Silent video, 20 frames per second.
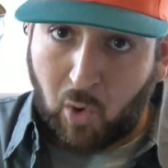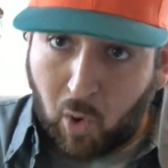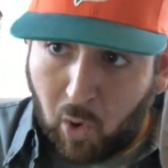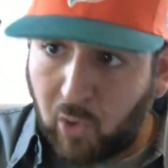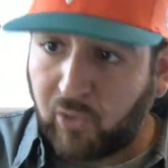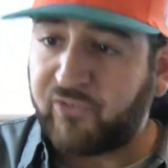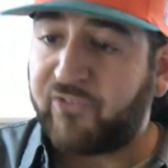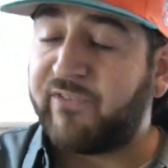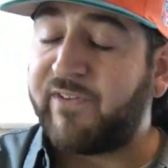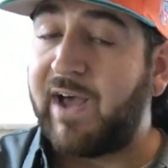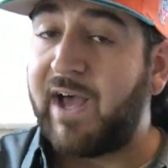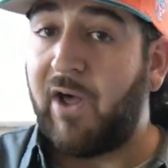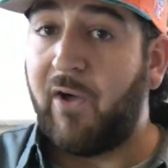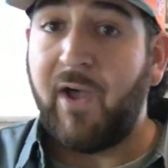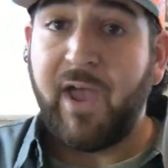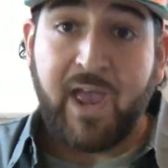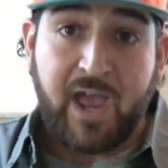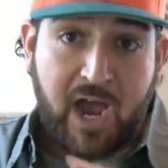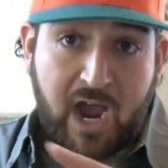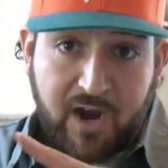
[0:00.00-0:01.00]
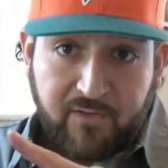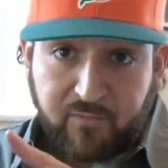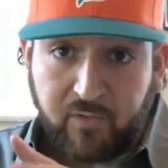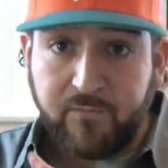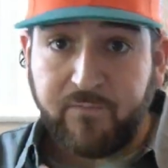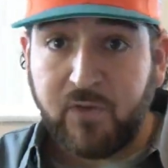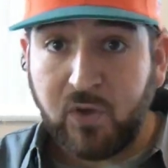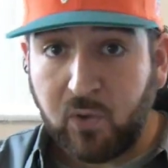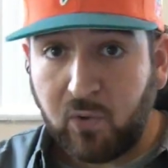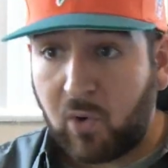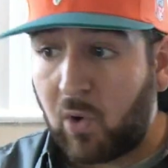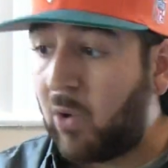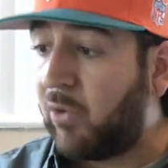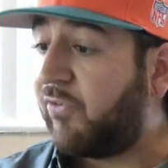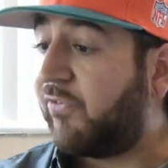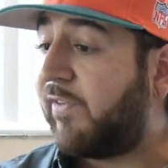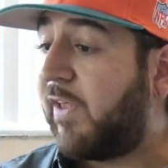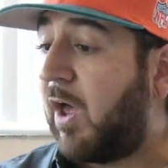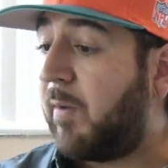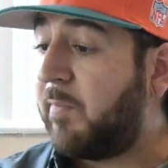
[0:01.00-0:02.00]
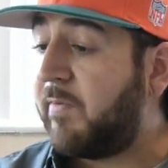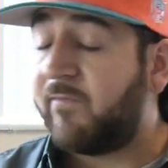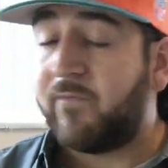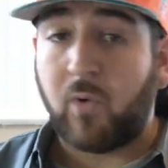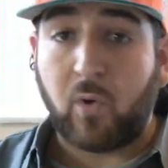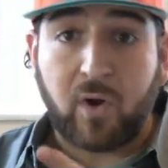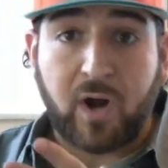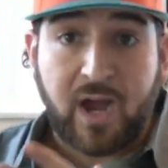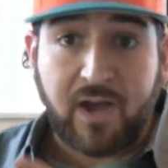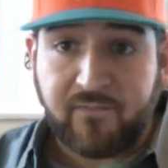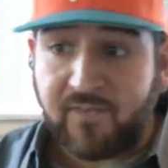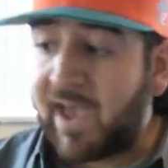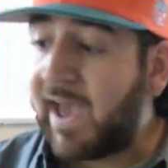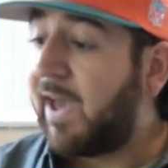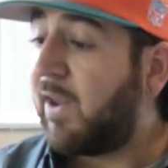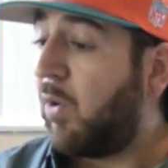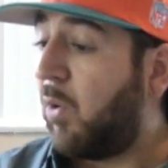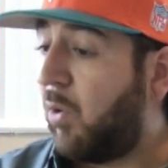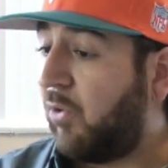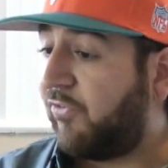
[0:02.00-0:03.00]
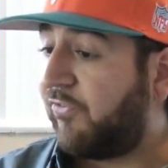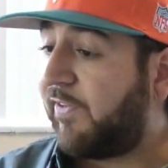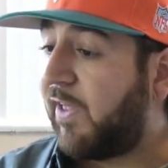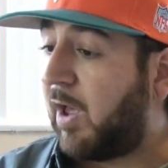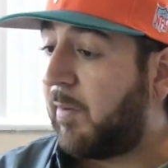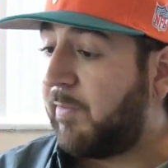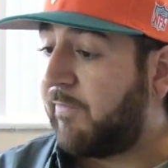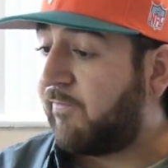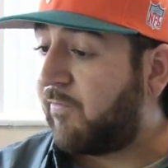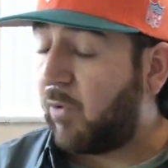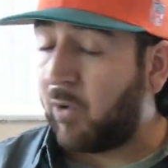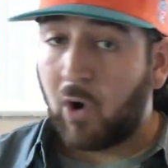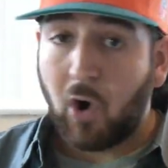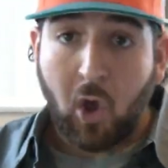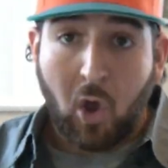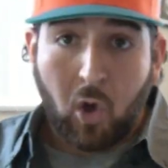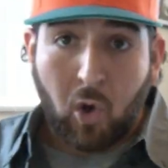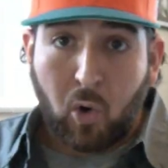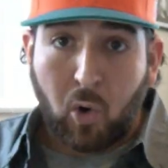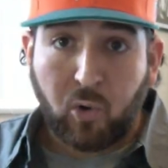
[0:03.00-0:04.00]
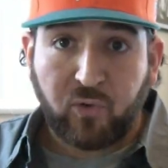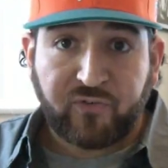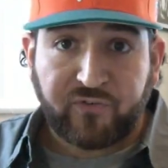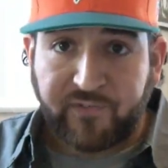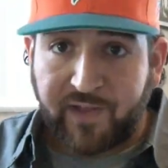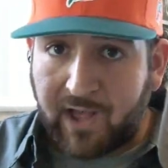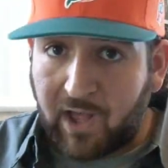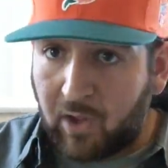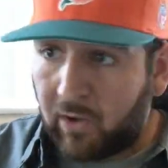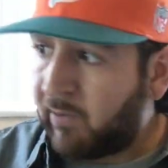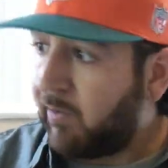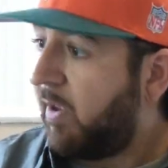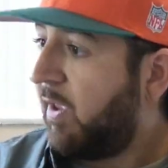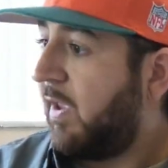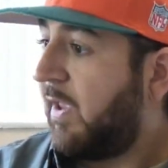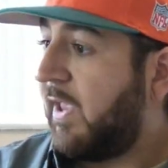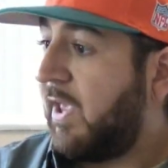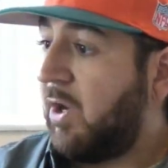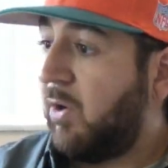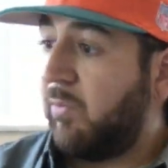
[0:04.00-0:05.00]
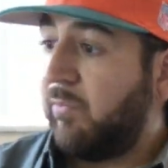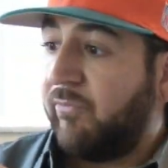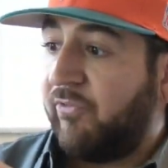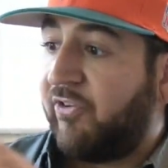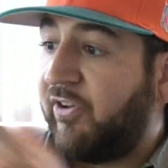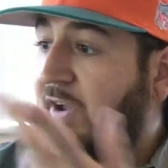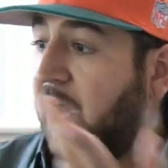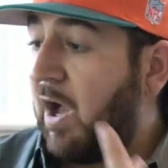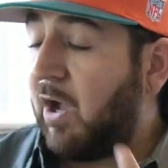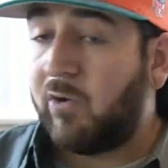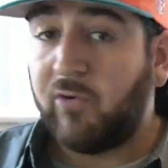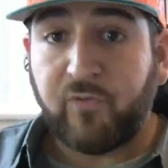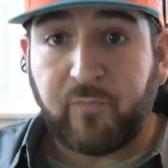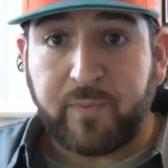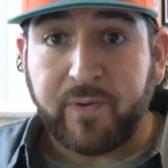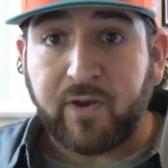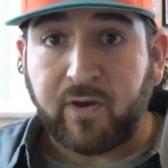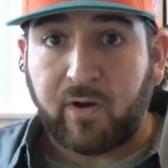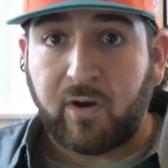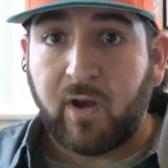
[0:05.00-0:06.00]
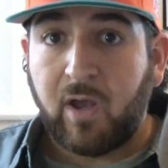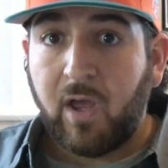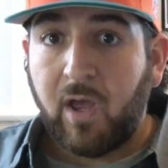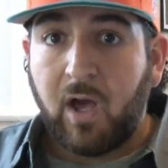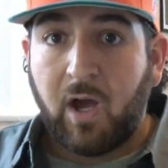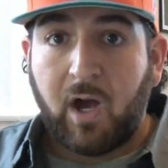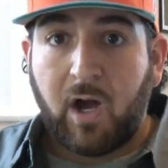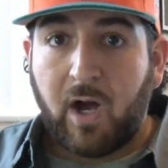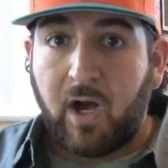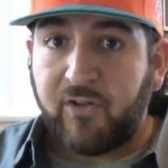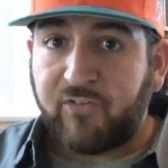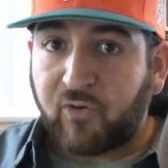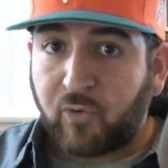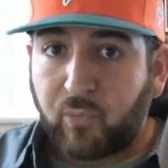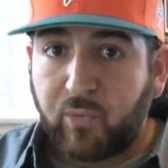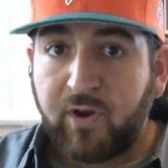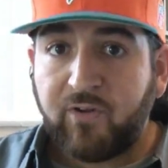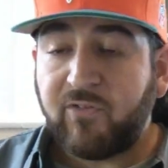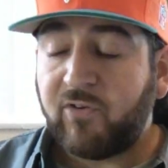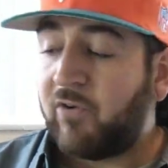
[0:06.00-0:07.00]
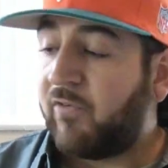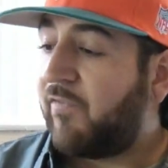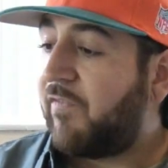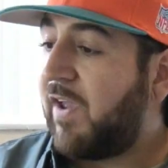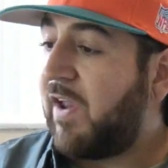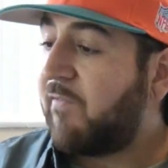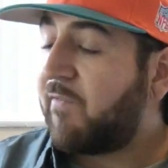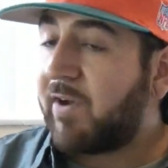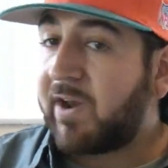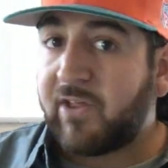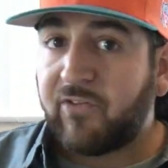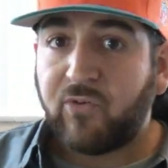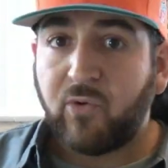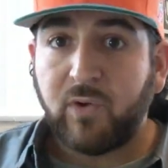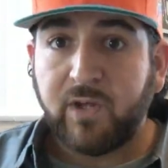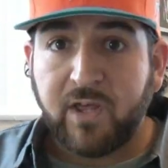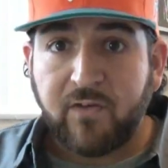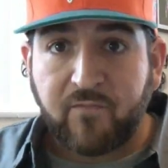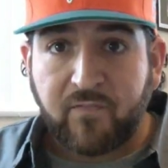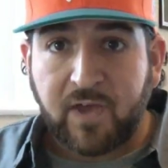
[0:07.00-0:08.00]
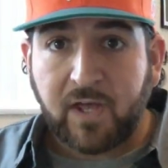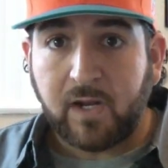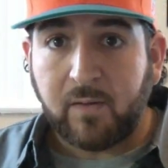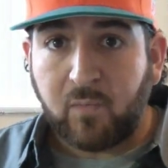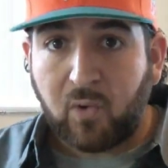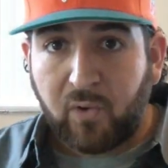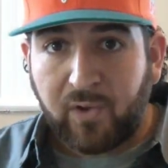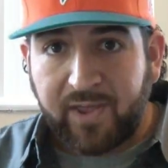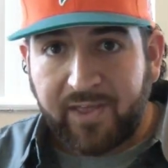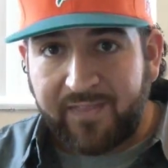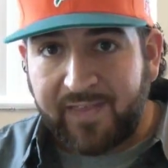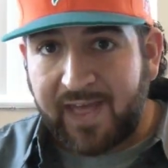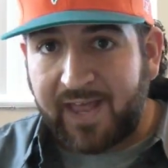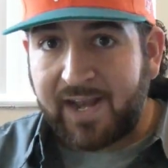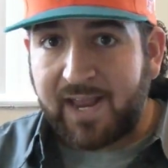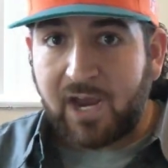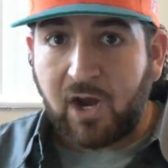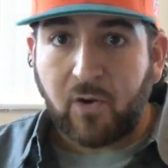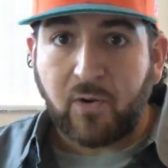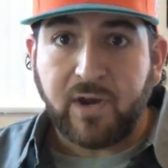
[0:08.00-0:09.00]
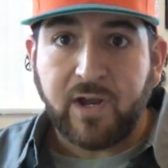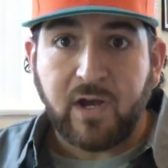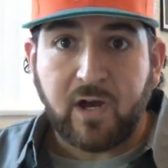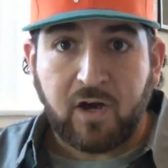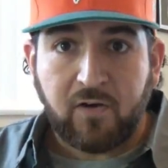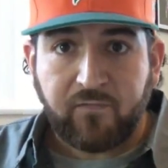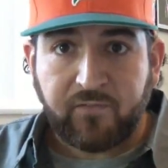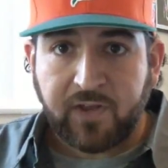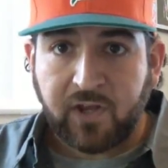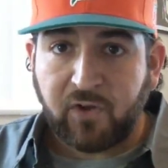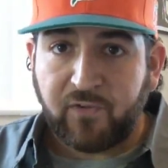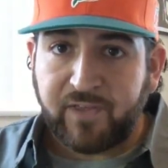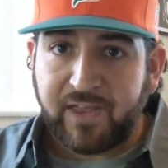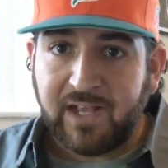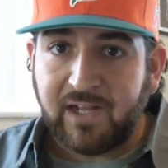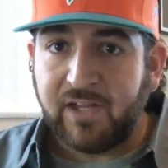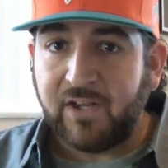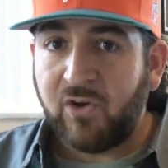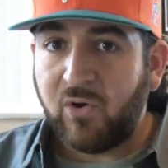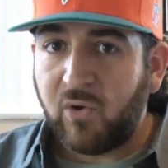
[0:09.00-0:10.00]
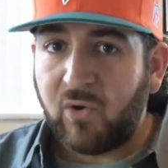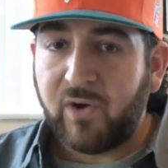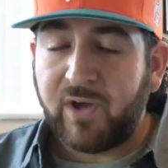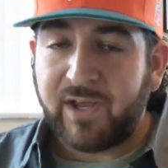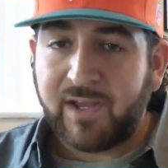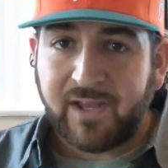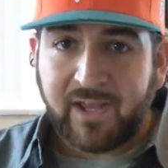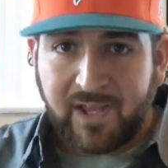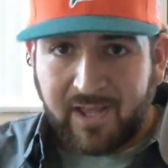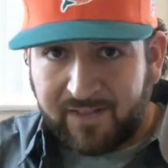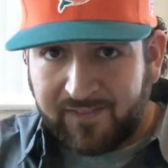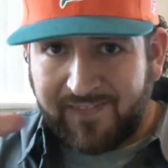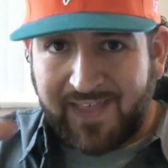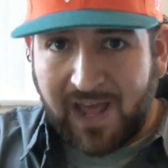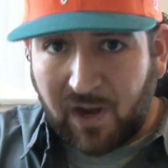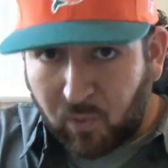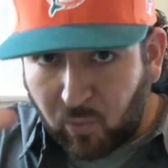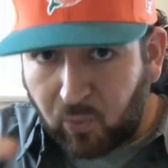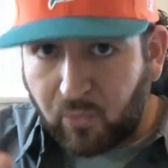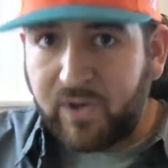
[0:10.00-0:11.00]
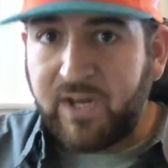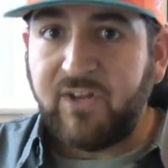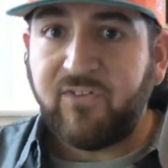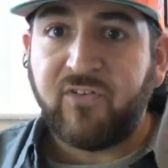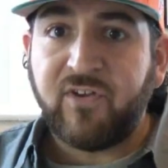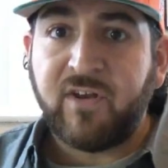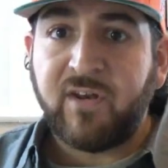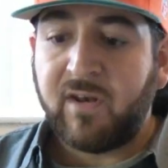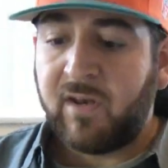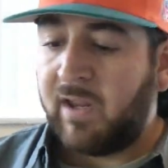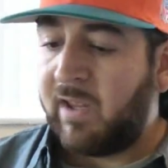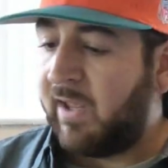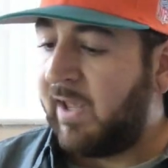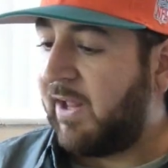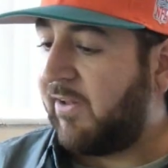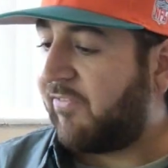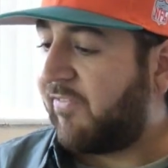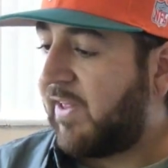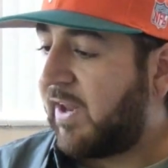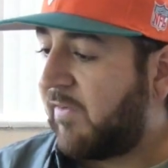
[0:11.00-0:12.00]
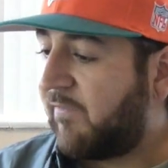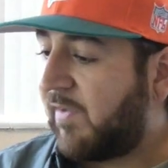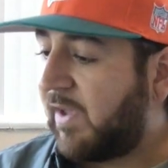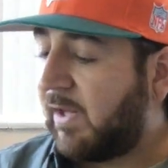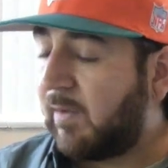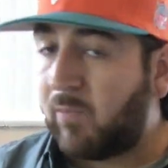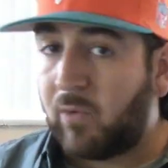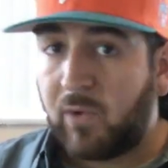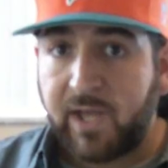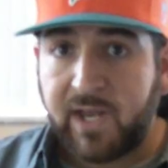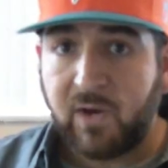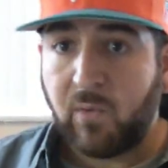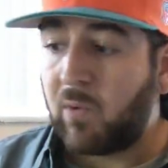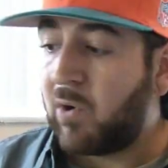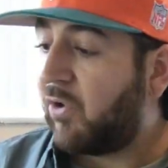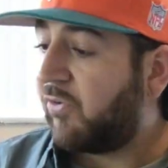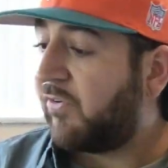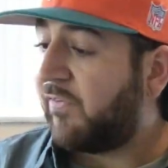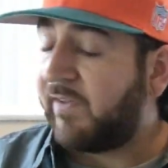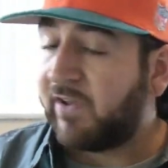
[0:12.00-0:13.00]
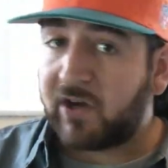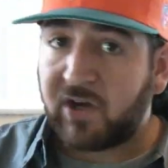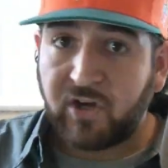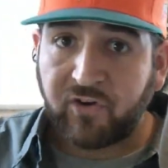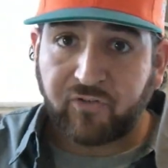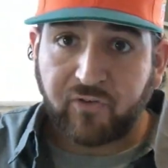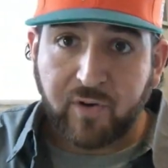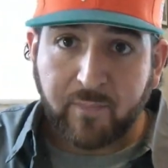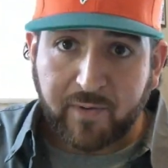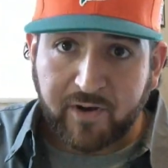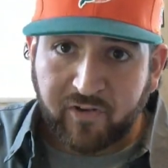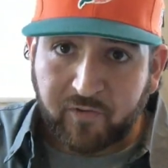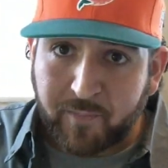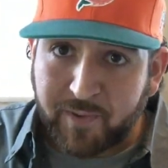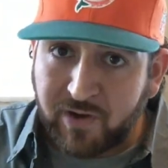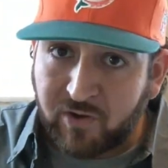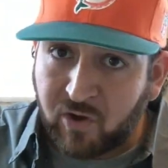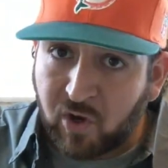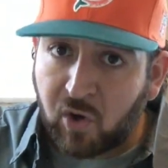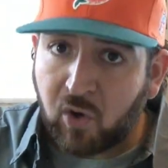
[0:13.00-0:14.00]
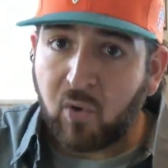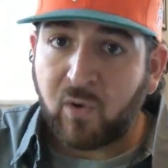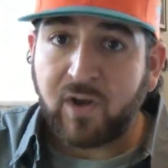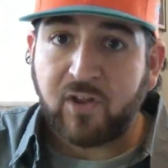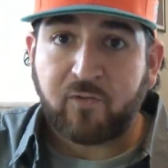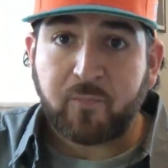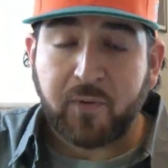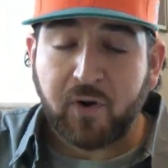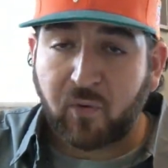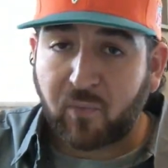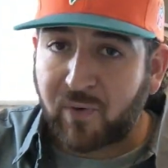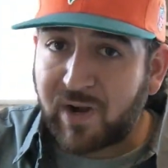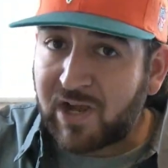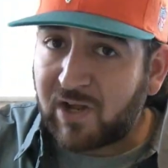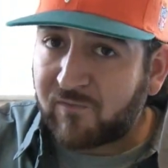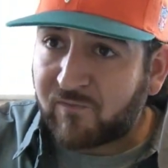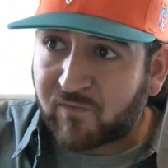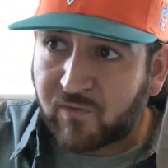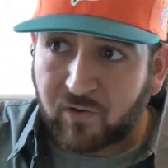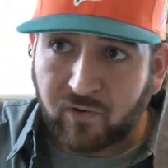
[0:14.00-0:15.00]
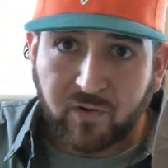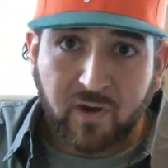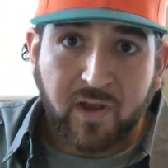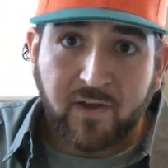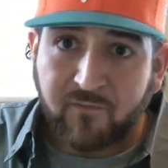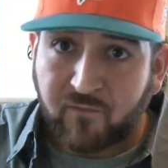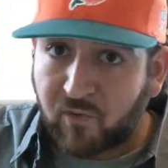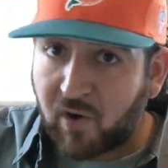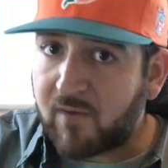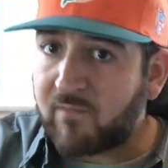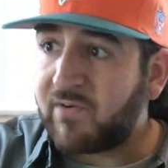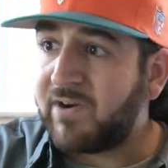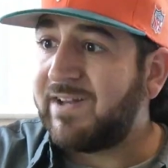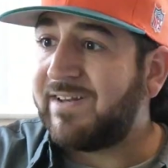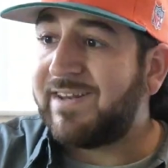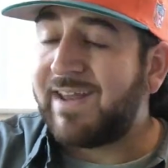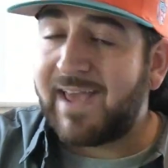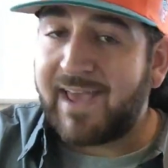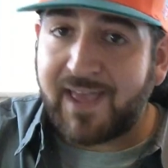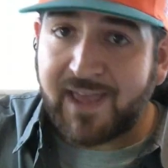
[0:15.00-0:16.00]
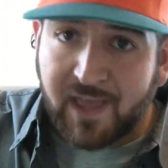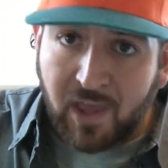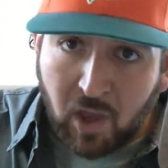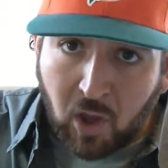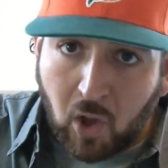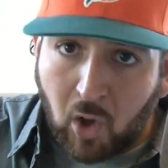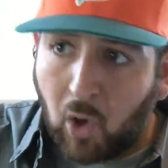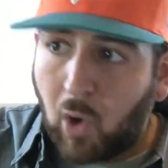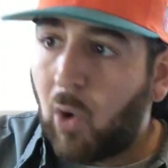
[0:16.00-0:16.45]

old style. I've reviewed old style before. I've had old style before. Old style, you know, Chicago's beer. Uh, it's a regional favorite. It's only available in that area of, you know, Illinois, that region. It's not available anywhere else in the country, but it's been known. It's been around for forever and a day.